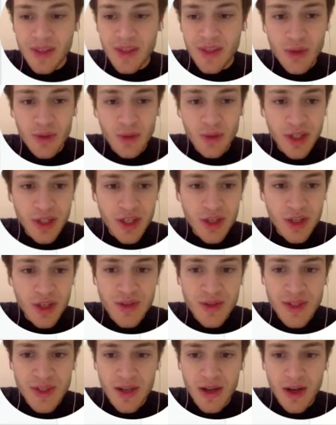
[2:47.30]
if you look at your
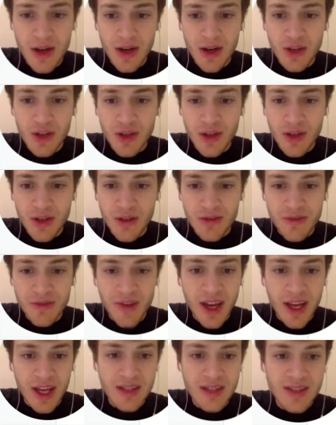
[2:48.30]
CER, you're going to
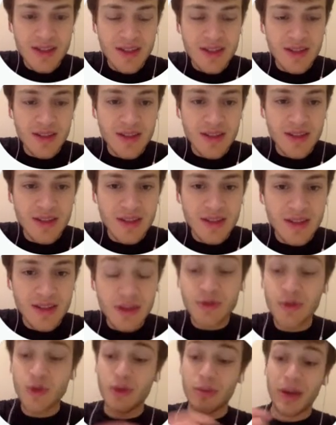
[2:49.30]
find,
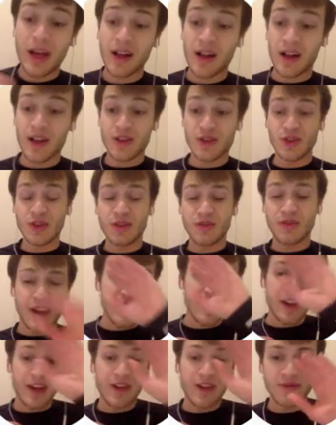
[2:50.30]
if you're in my class, you're going to
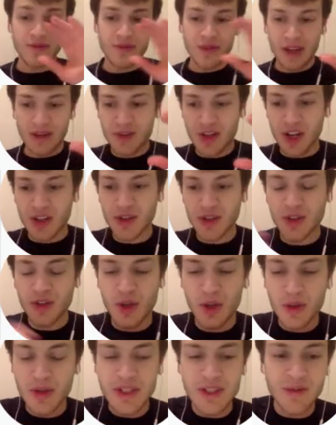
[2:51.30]
find that I've
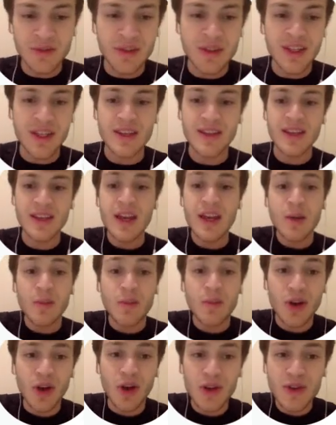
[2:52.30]
color-coded different things,
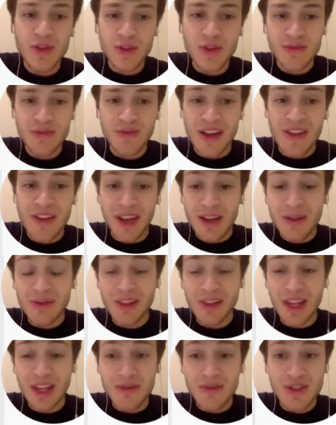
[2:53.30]
but you're also going to find that I've
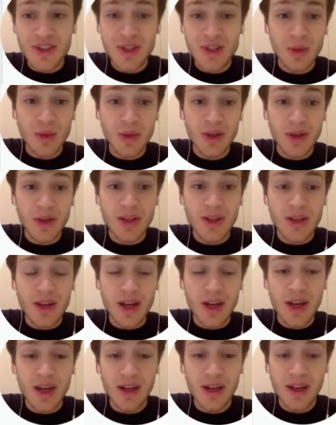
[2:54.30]
left you
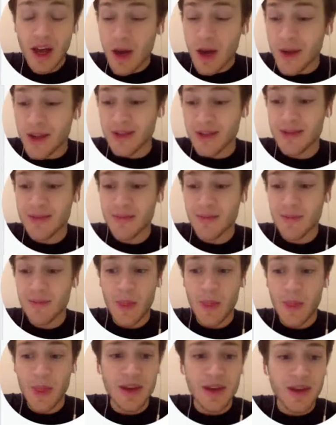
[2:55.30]
comments
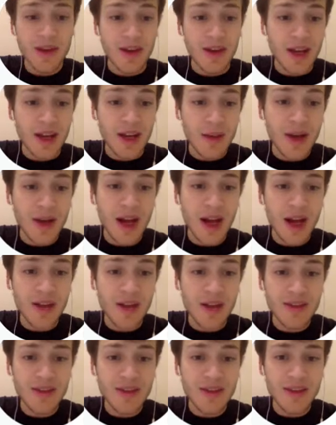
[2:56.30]

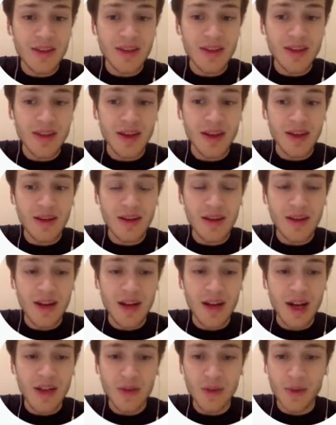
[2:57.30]
on the
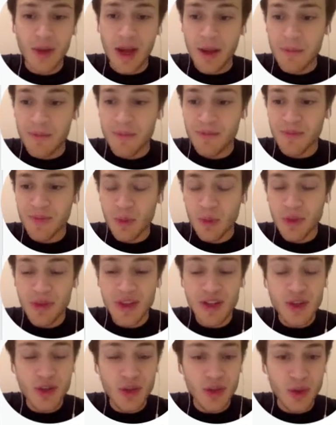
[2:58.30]
right
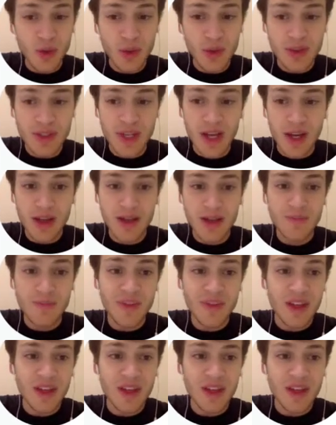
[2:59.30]
within your Google Doc.